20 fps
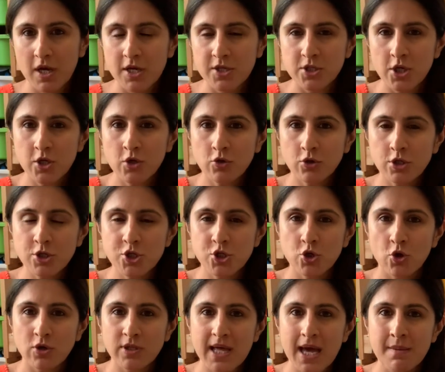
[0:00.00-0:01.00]
So you could
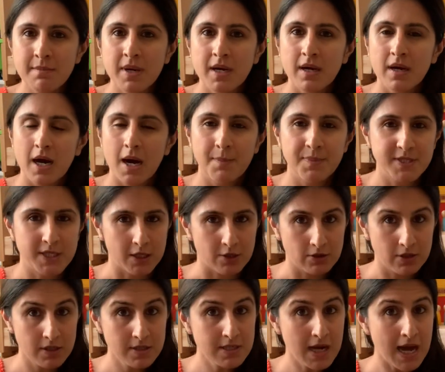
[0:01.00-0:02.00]
show them a
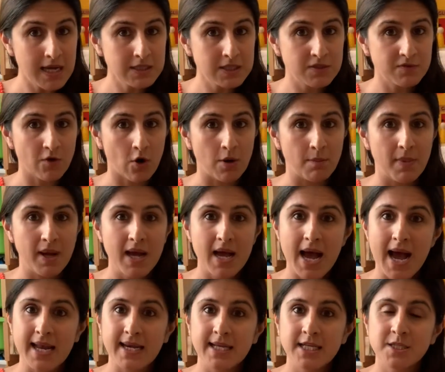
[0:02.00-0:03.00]
particular dance form
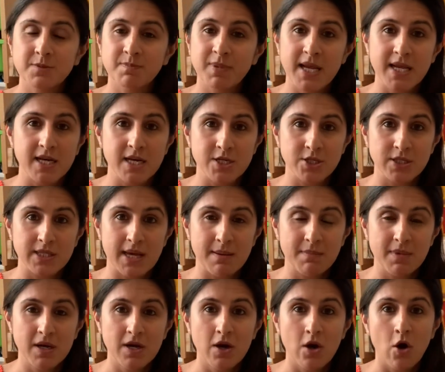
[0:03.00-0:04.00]
and explain it to them.
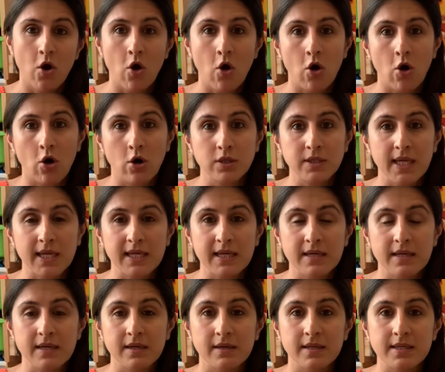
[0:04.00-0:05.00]
Or they
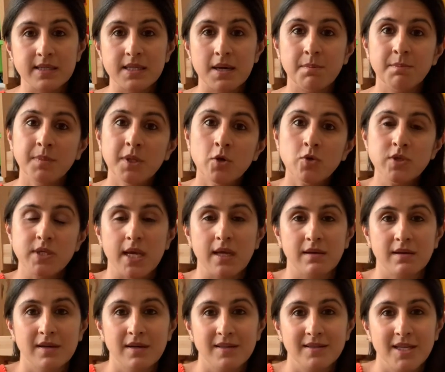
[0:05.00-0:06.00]
can hear some music
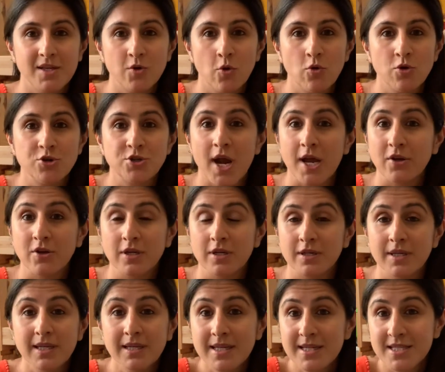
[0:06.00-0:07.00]
they don't
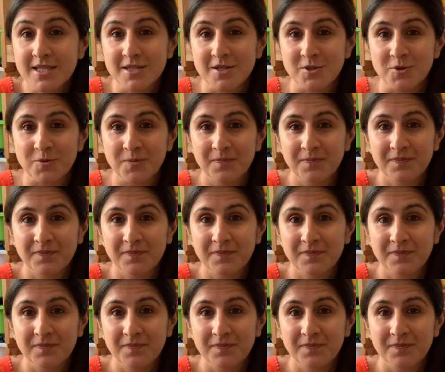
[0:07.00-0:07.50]
regularly listen to.